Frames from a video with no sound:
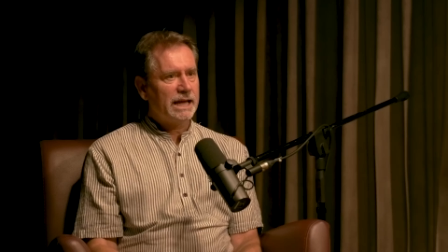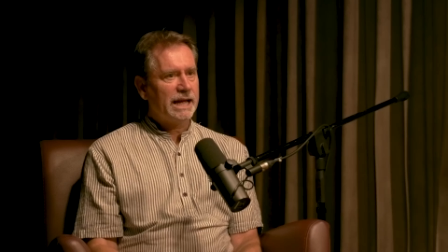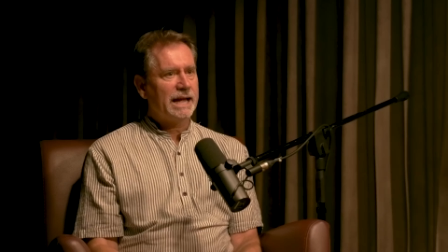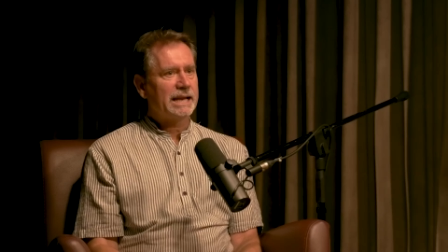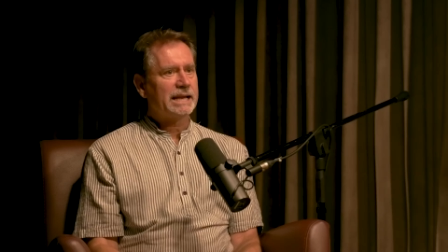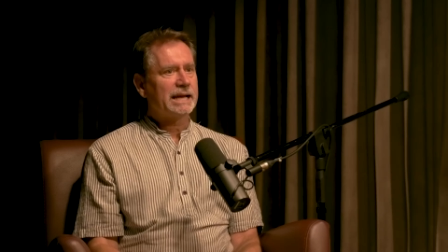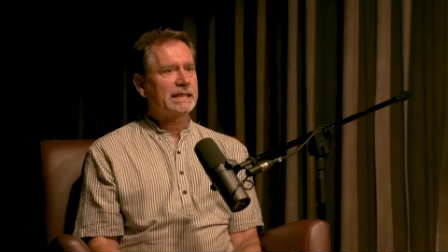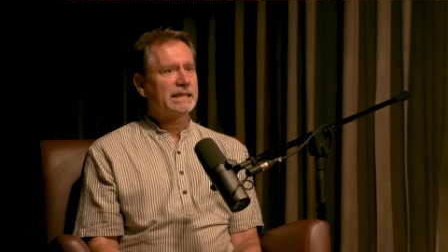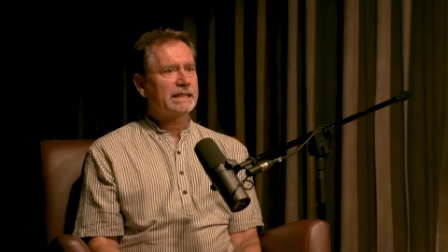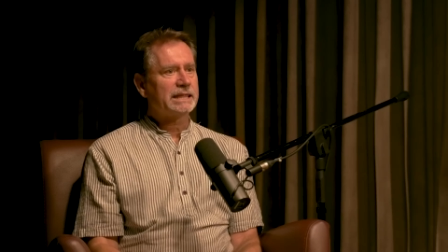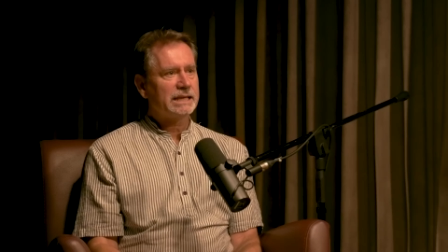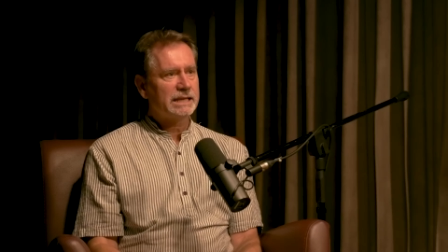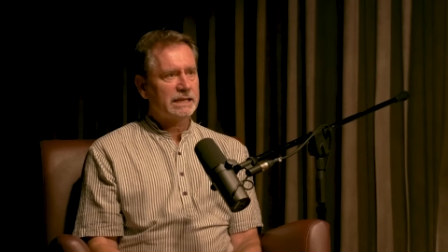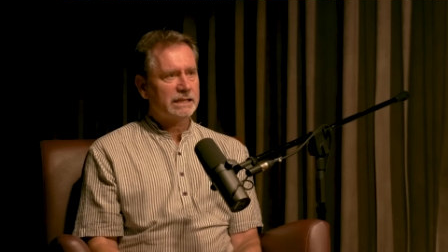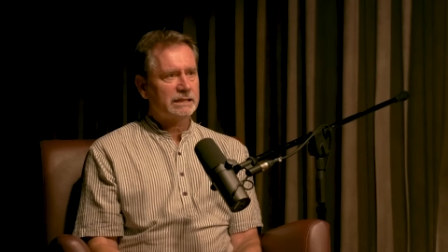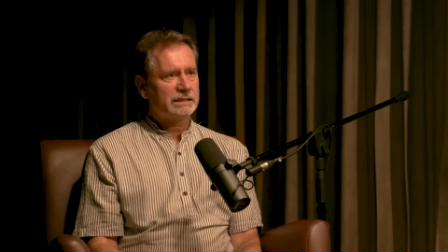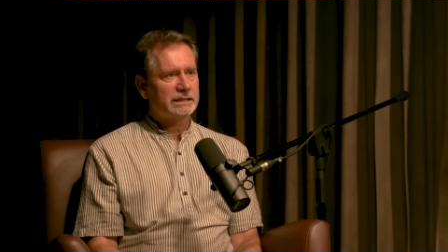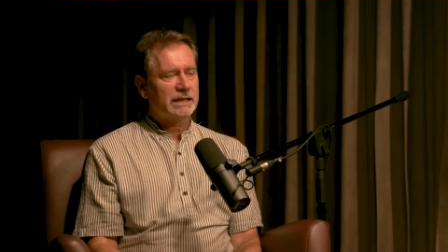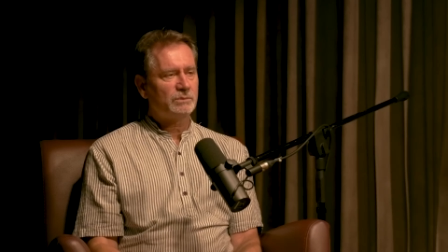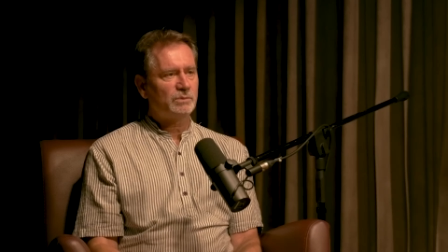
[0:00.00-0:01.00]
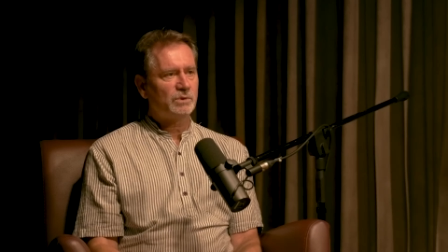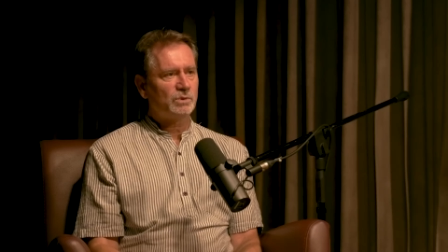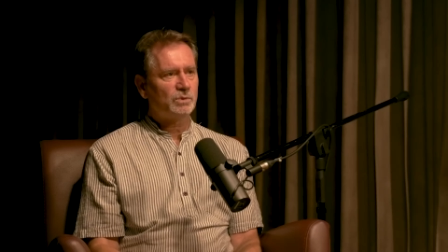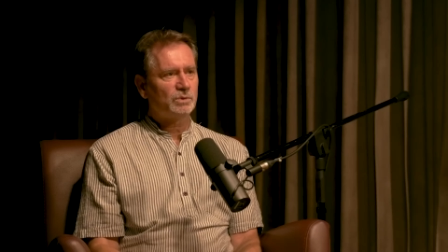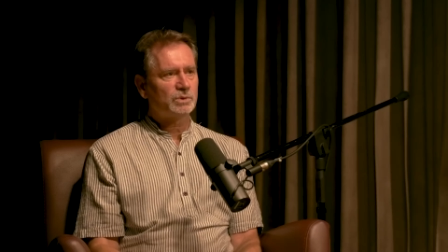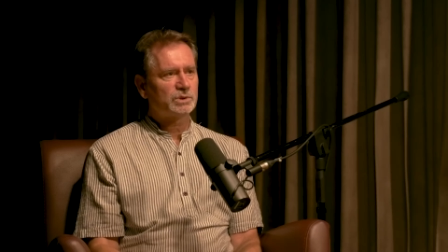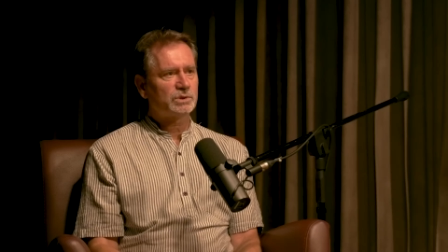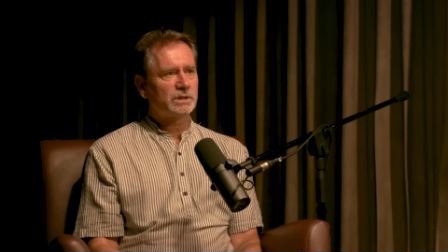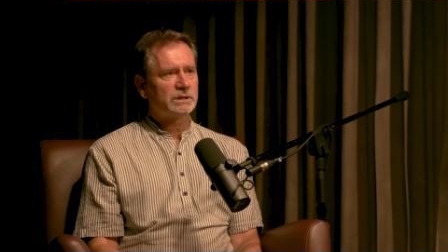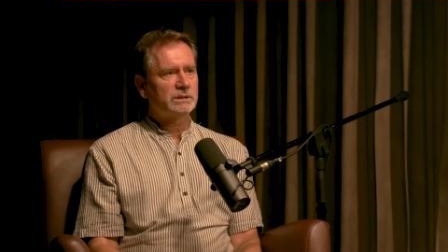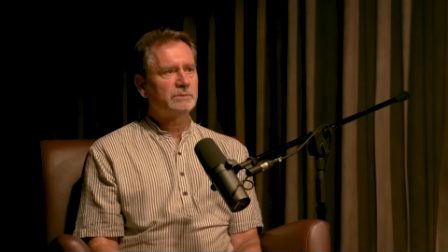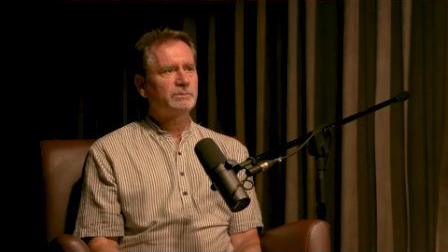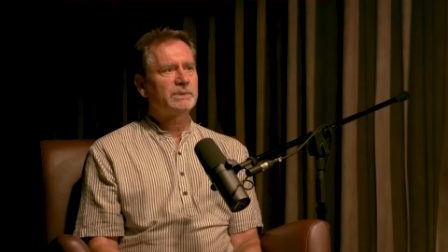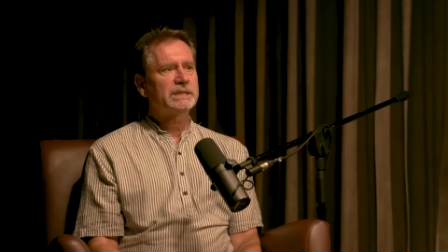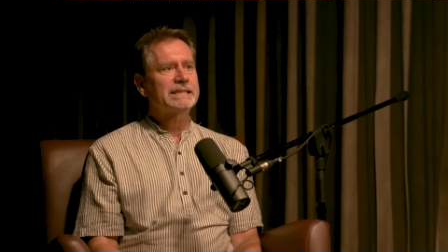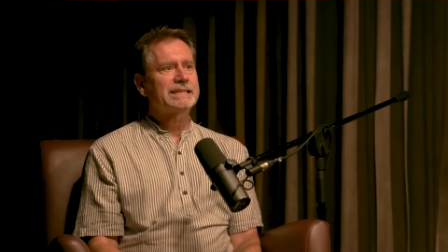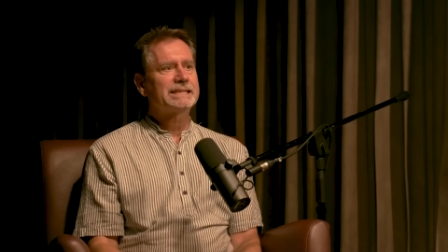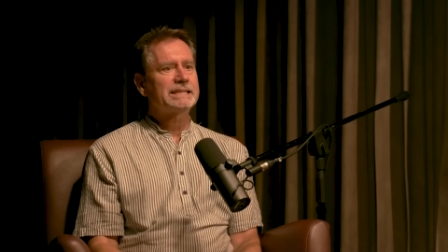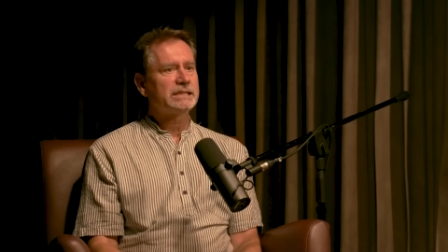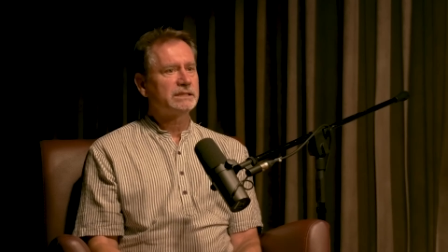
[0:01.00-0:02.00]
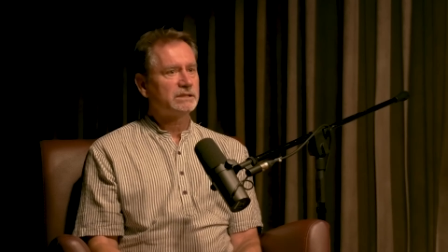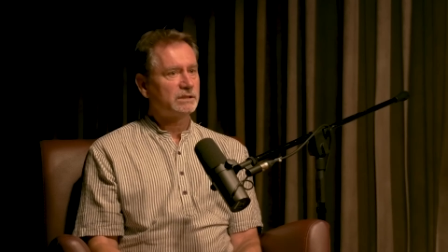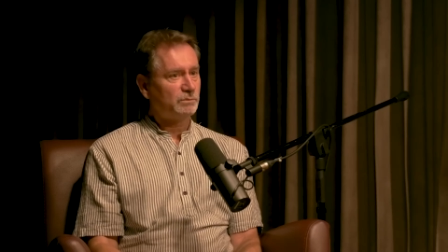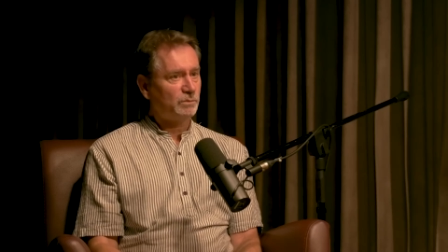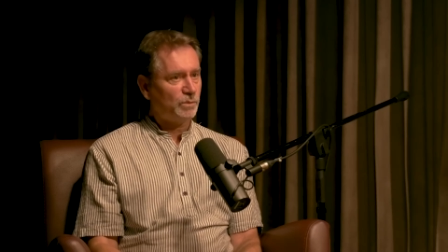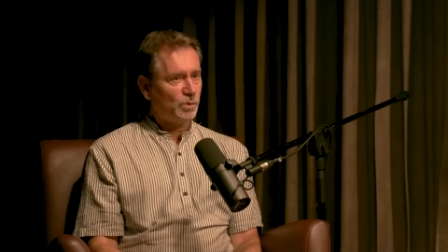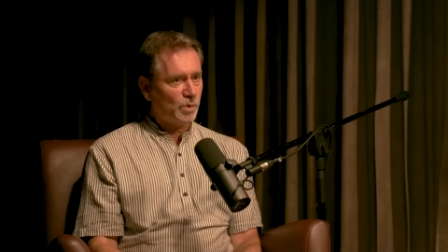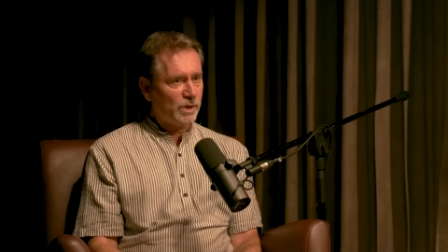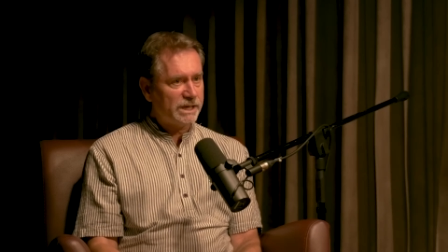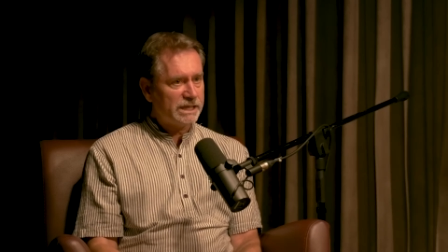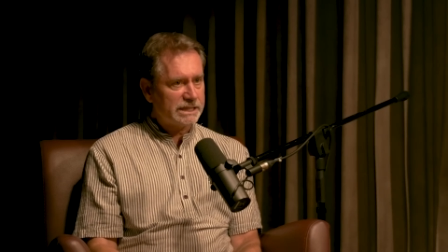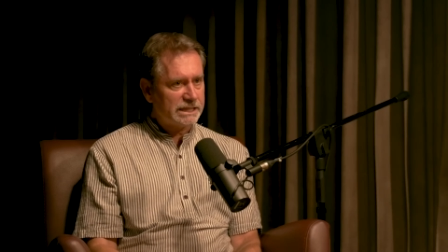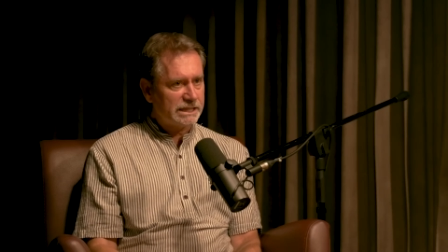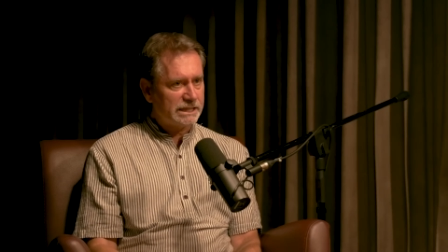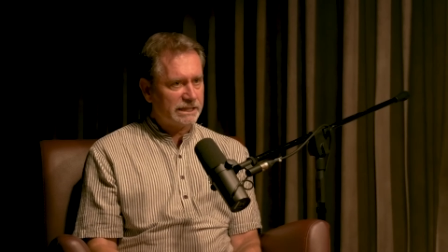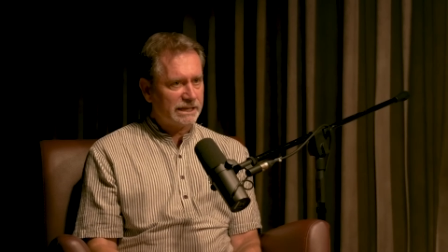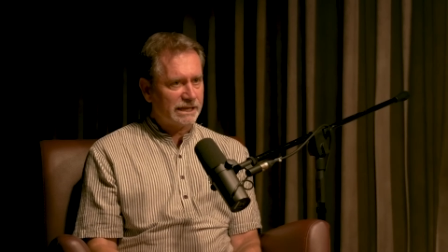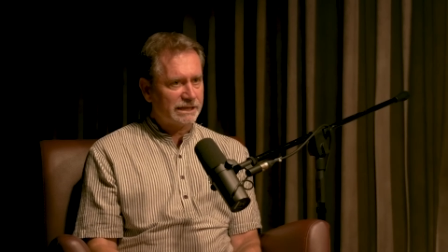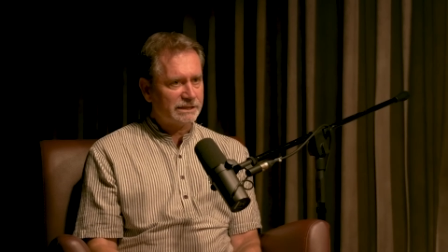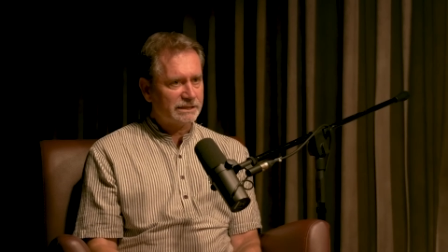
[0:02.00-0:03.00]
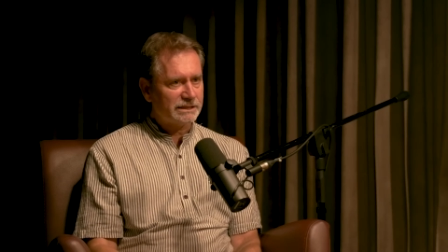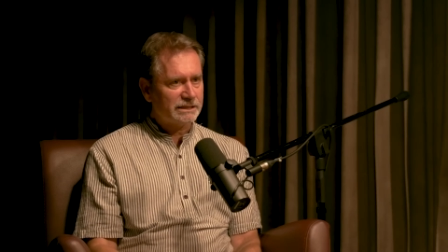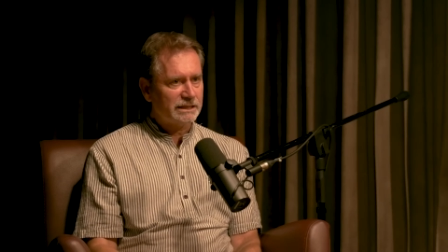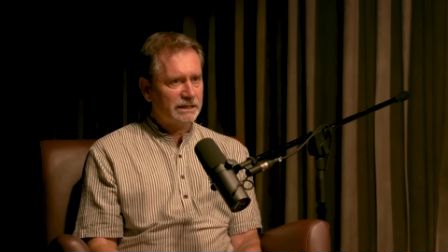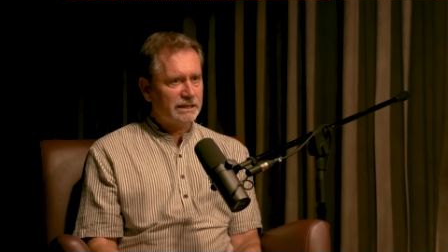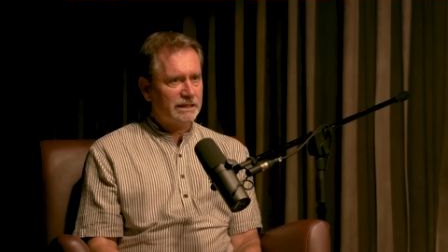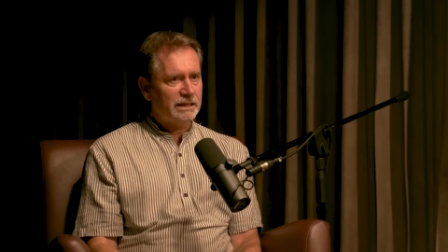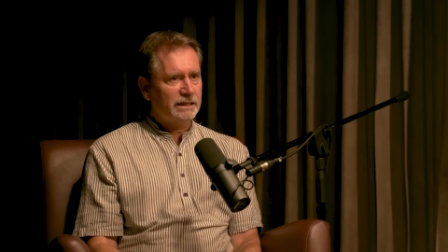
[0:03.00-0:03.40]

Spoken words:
And I think they were also a little bit disappointed in us